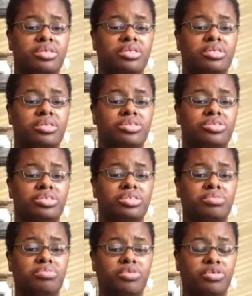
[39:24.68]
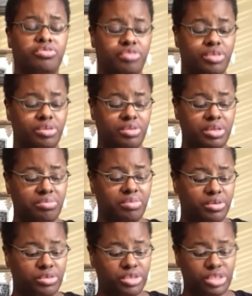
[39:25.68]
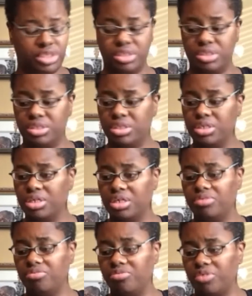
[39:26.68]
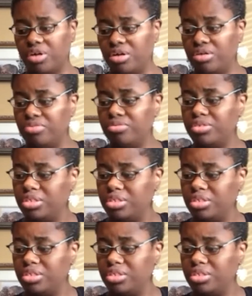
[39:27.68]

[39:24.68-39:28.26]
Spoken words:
There's just a more fluid motion involved.